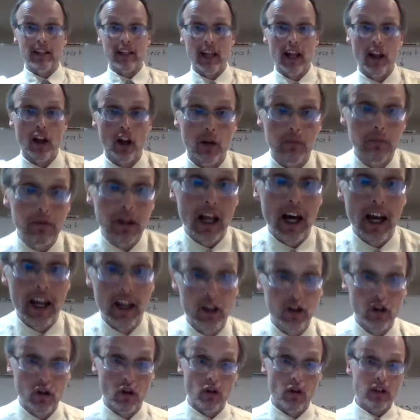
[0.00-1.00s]
and then I'll apply
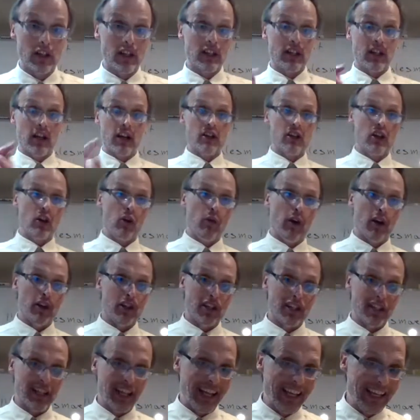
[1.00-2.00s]
it to those discussion
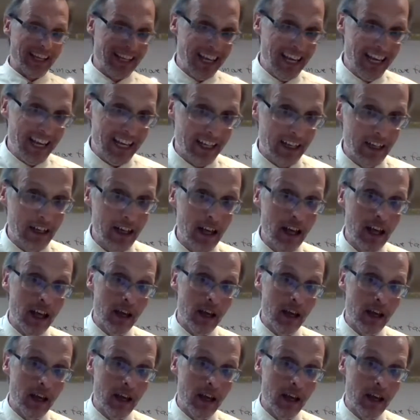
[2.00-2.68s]
questions. And again,